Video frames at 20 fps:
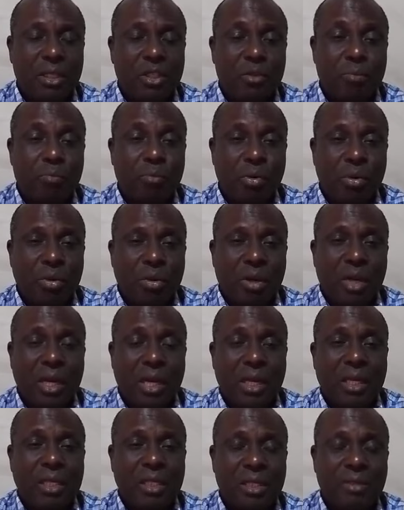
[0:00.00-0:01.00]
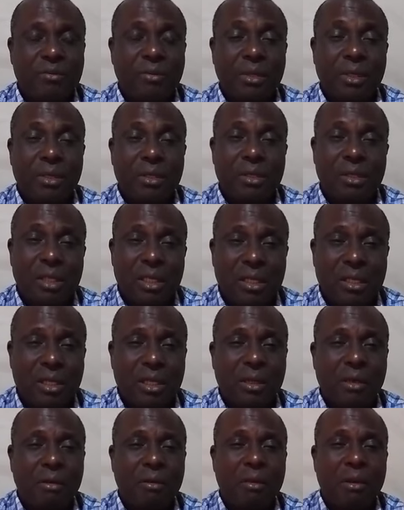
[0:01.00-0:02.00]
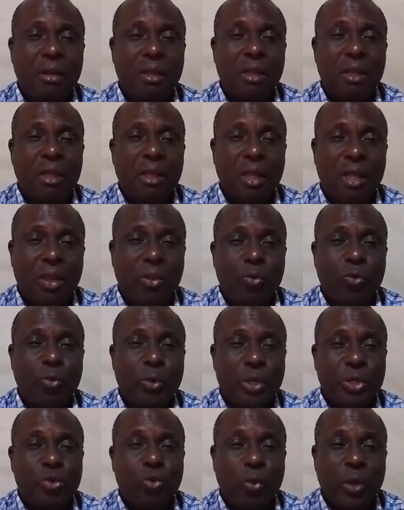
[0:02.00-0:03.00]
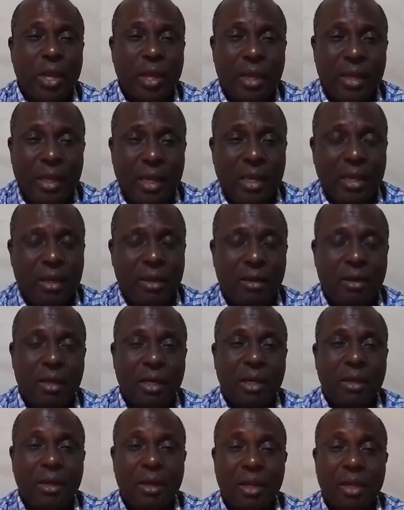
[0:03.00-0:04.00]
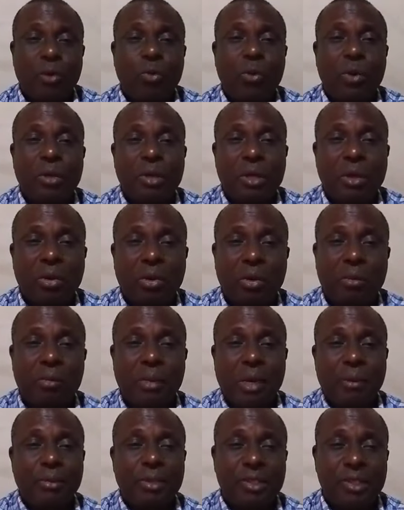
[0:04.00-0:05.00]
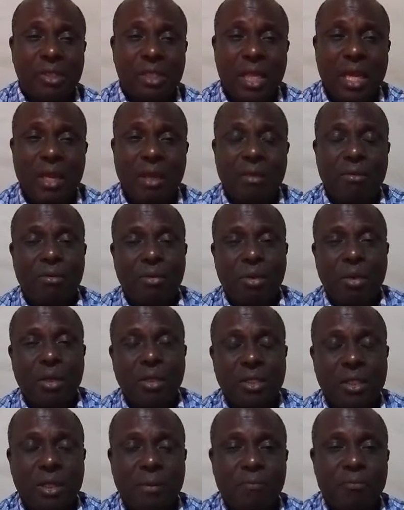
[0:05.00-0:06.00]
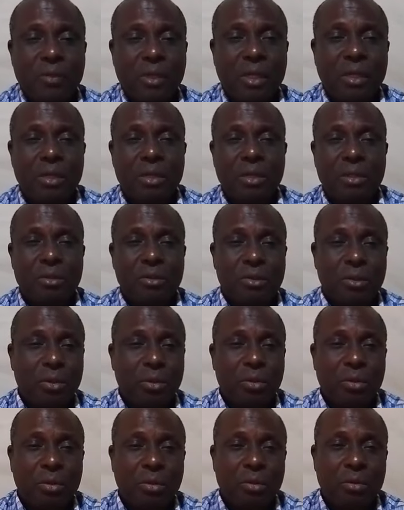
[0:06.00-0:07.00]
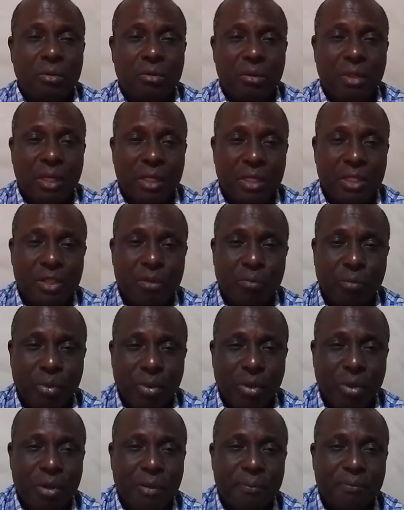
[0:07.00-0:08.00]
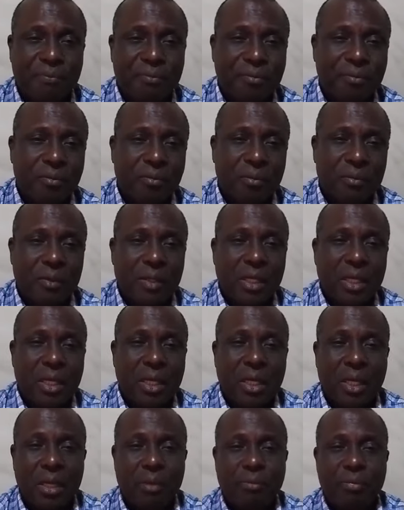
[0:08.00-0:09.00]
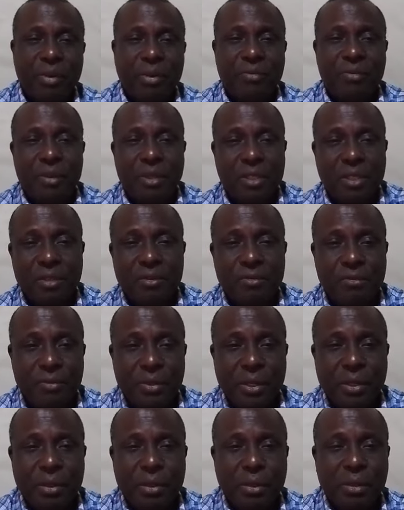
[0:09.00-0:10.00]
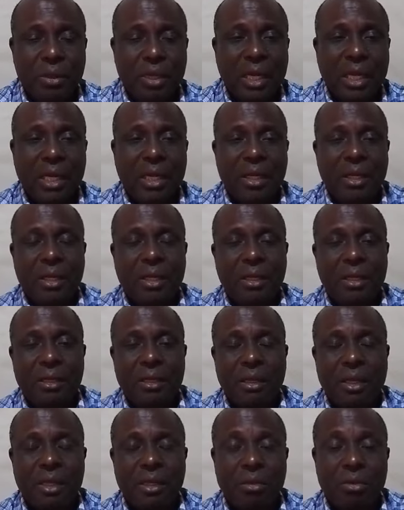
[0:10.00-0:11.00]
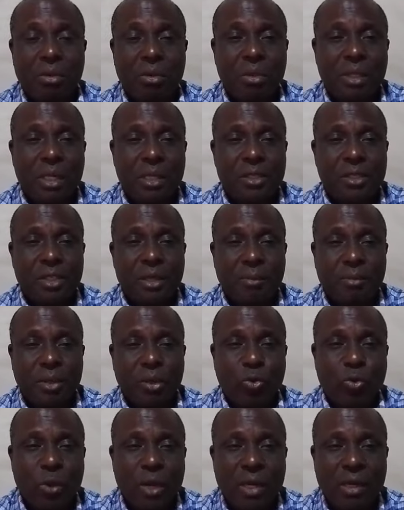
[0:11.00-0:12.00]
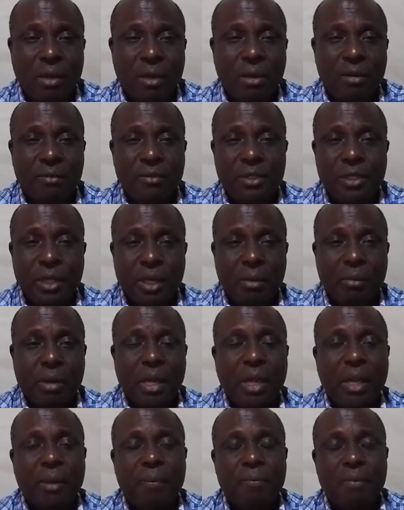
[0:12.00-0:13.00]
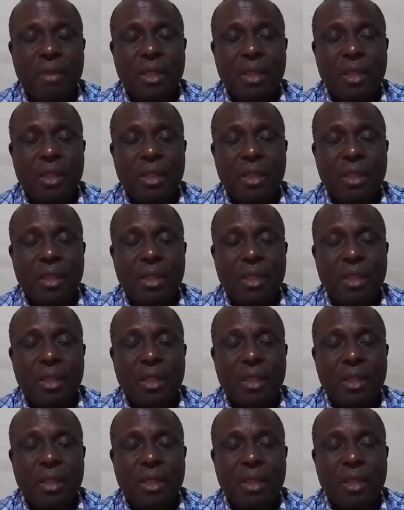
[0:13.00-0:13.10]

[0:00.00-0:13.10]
book has for the season in which we are in, and hear what the Lord might be saying to us through this book. In the previous video, I looked at chapter 1 of Jeremiah,